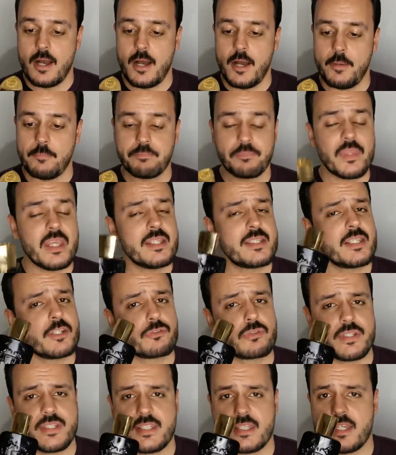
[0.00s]
Um, it's a
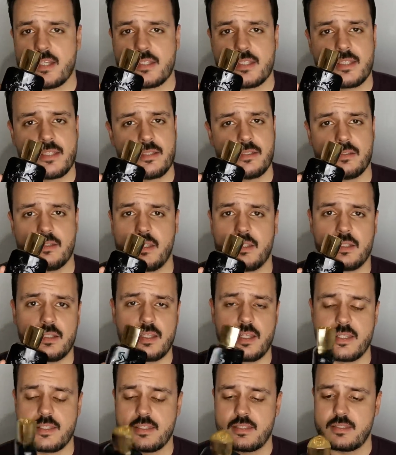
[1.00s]
great scent
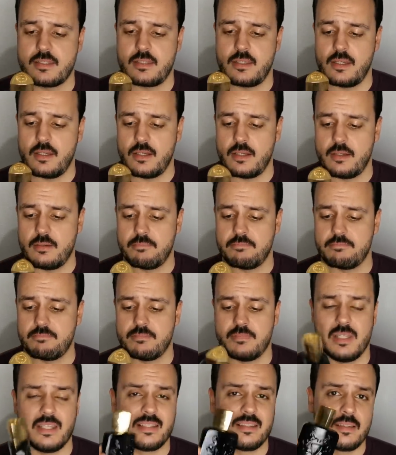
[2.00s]
nonetheless.
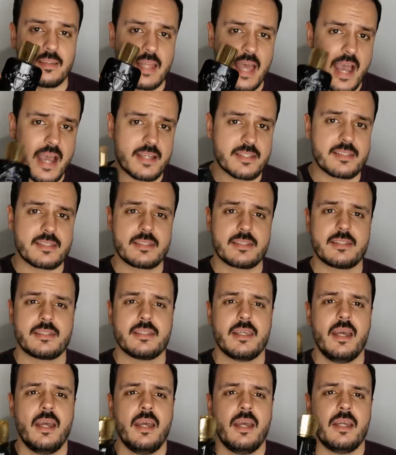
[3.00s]
Um, it
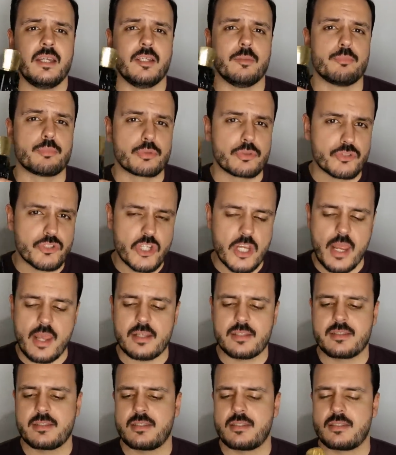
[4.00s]
lasts, it
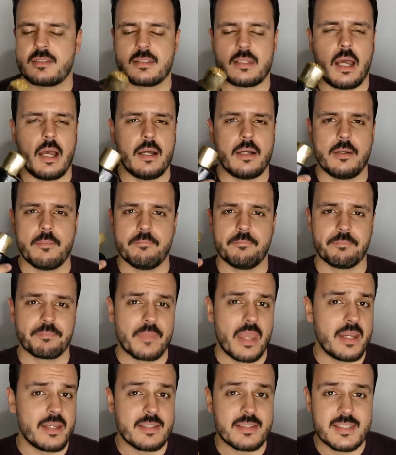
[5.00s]
projects,
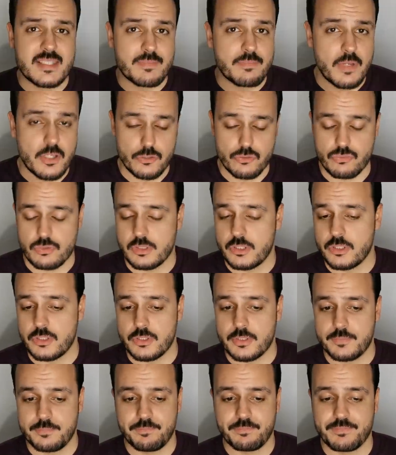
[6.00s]
um, and it smells really
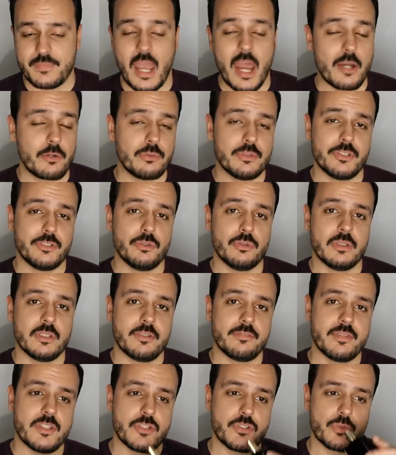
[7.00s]
good. I really do
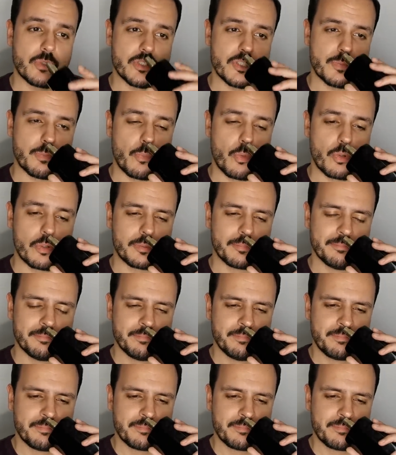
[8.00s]
love these ones more